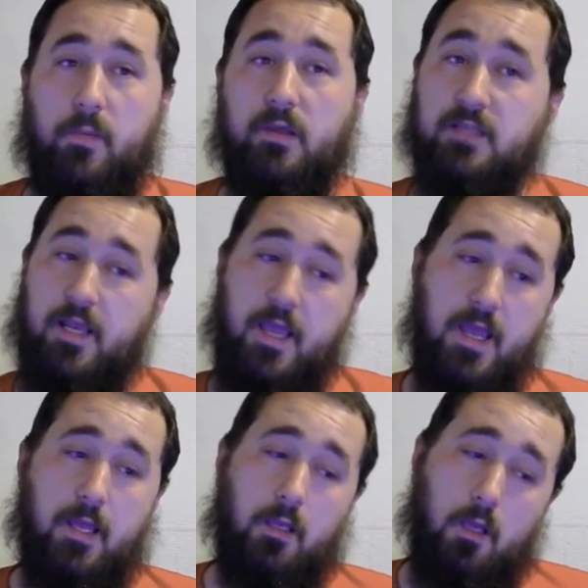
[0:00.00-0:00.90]
They may say,
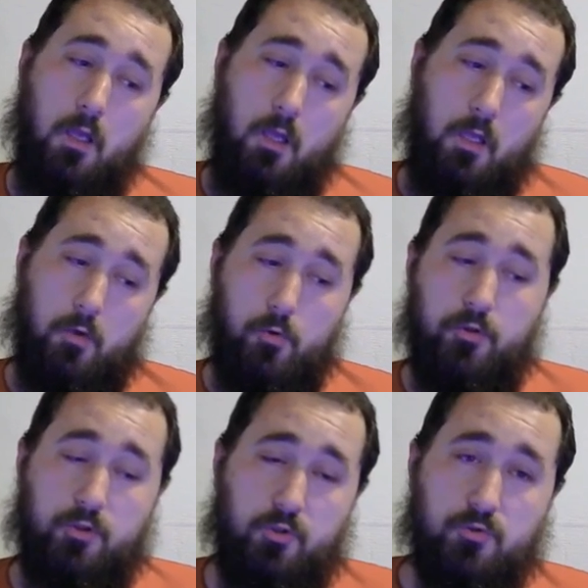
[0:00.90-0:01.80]
hey, in
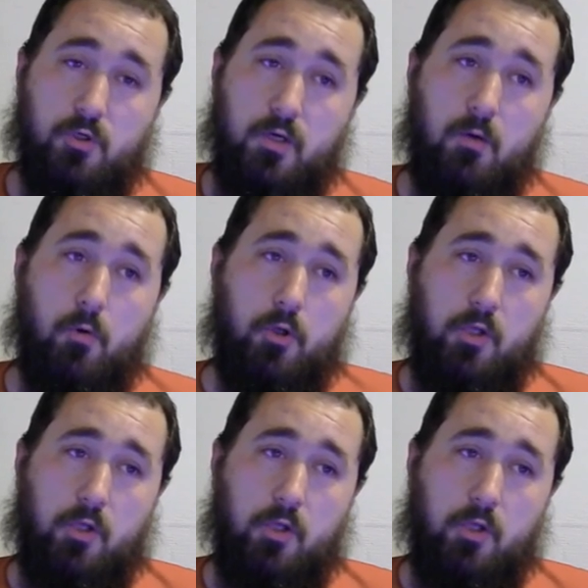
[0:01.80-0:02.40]
order to use our network,